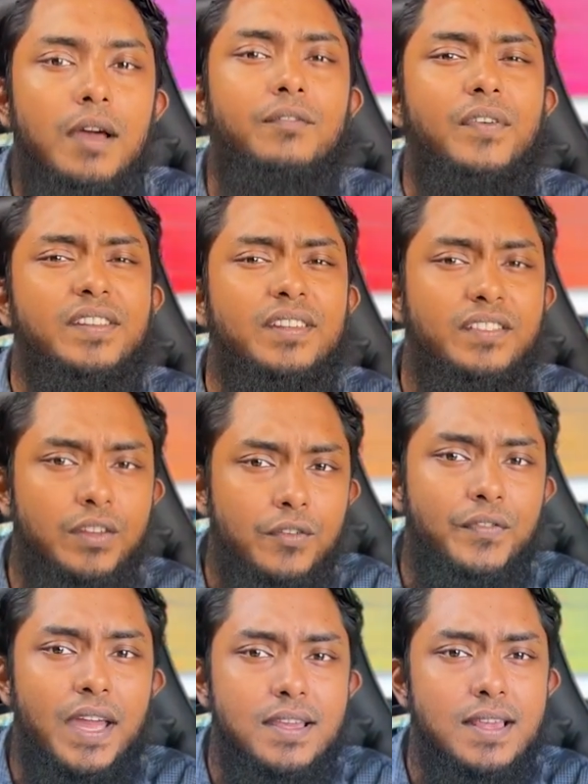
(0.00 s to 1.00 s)
fuzzy
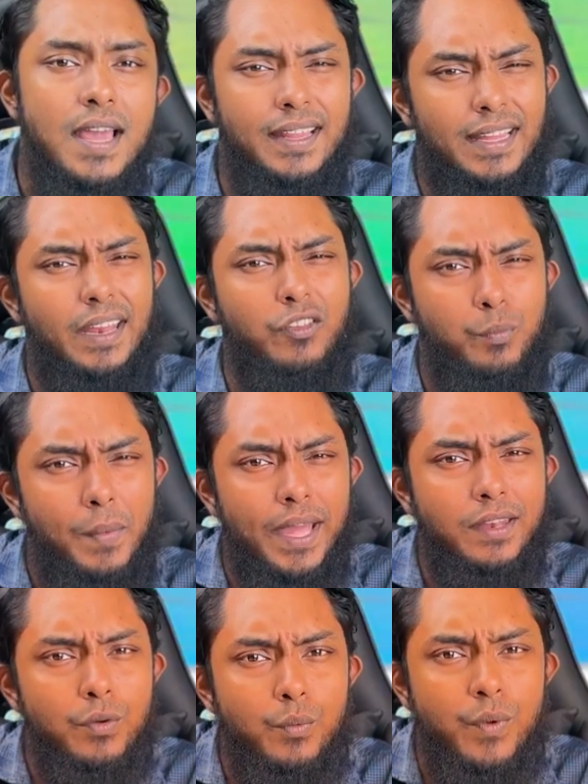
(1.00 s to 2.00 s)
surface that is
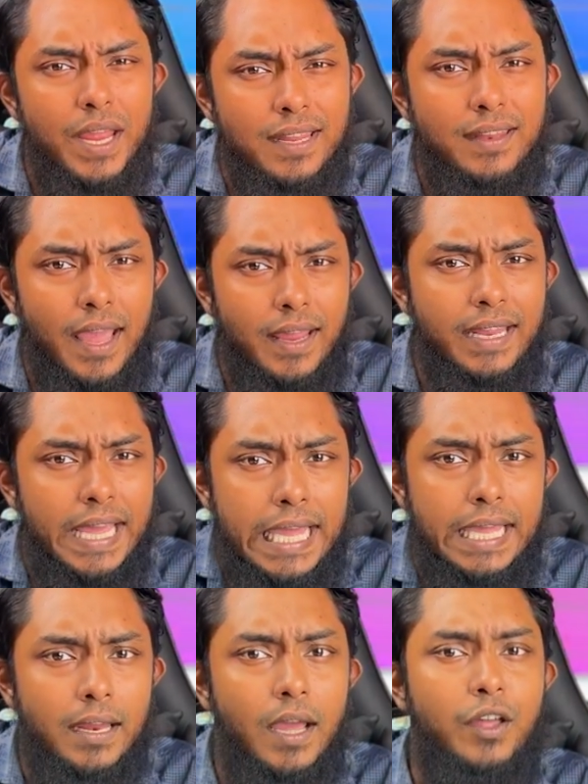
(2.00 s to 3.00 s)
meant to retain
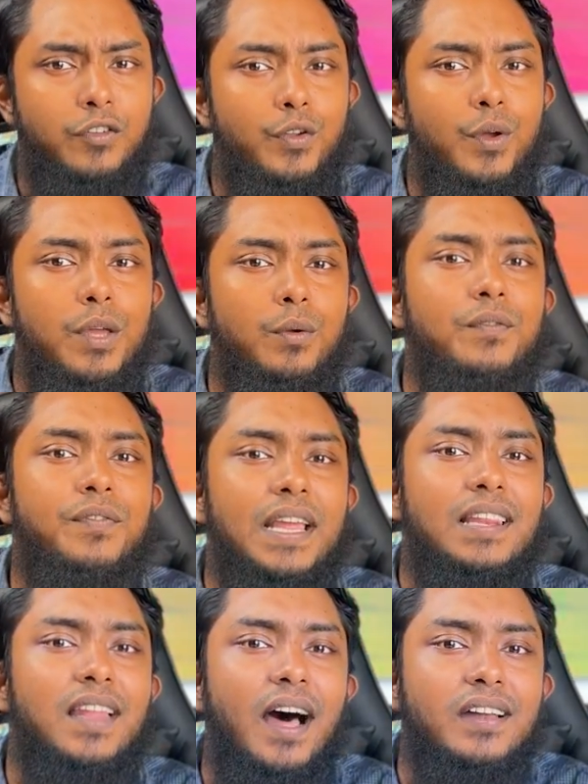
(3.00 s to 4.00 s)
heat so you'll
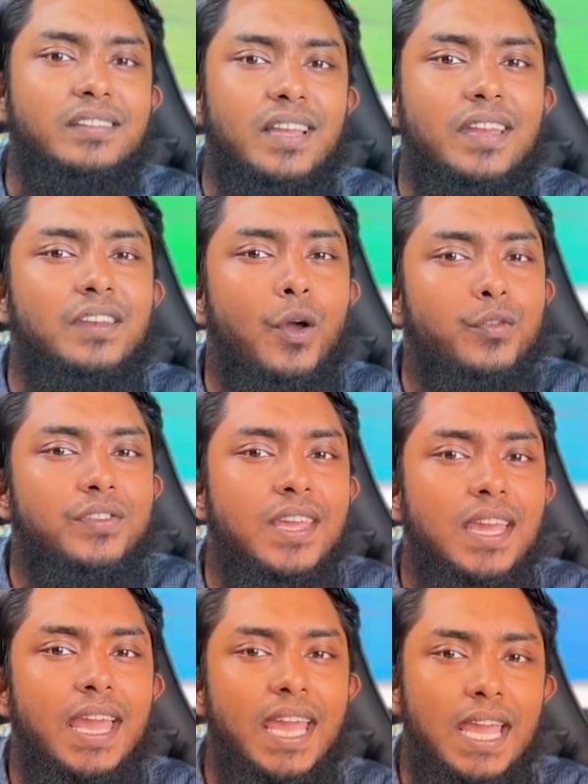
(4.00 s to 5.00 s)
feel nice and
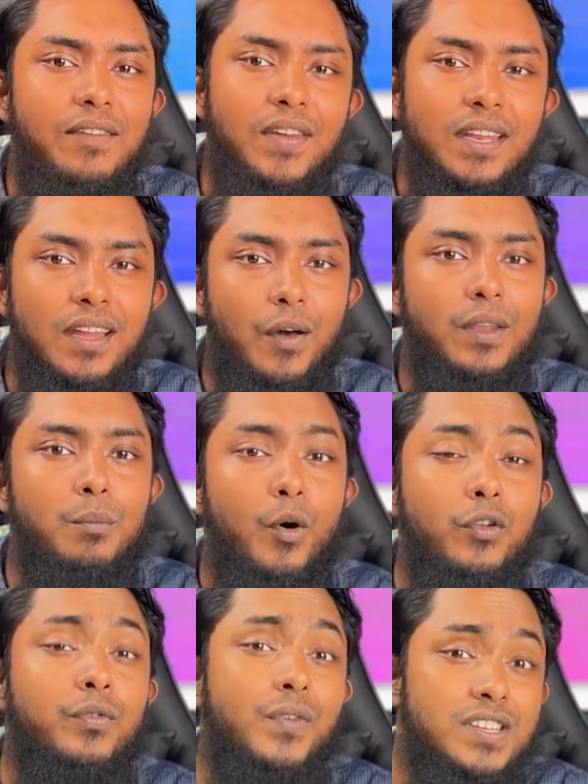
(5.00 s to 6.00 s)
toasty even on the
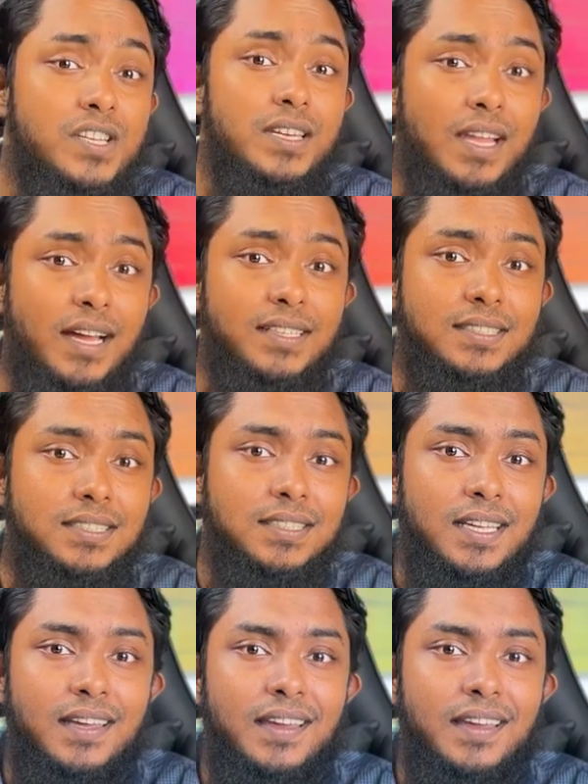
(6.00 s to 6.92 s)
most frigid nights.